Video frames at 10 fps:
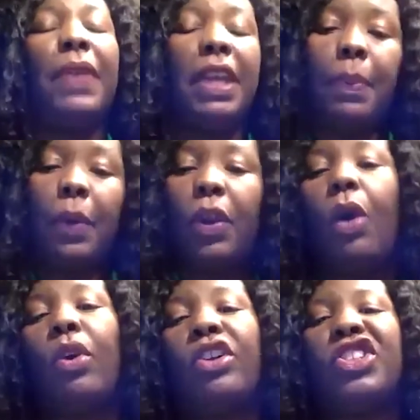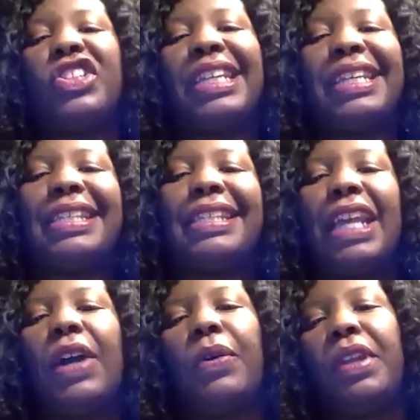People don't want you to
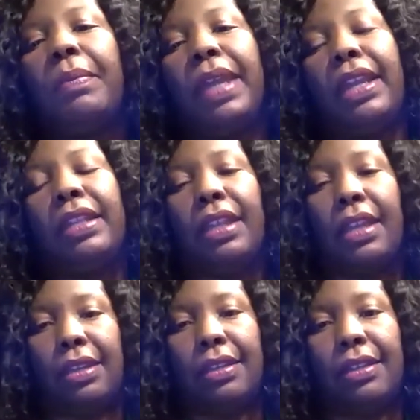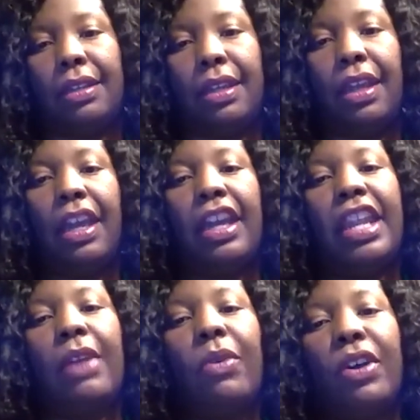sell them anything.
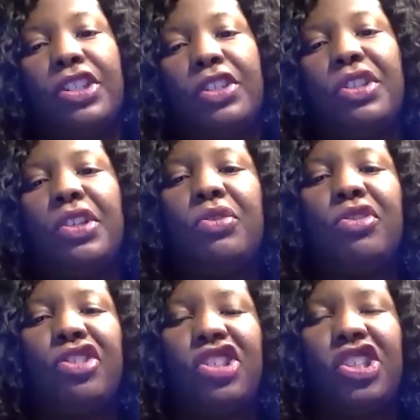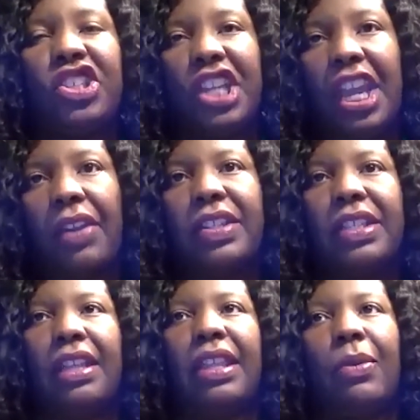They want you to share
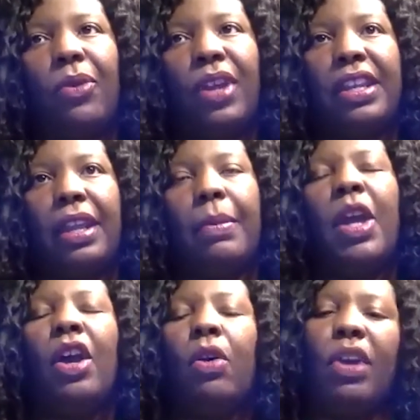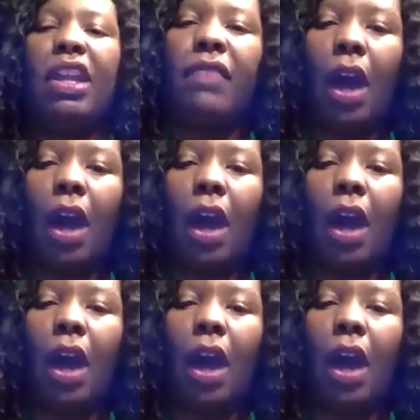something with them. We've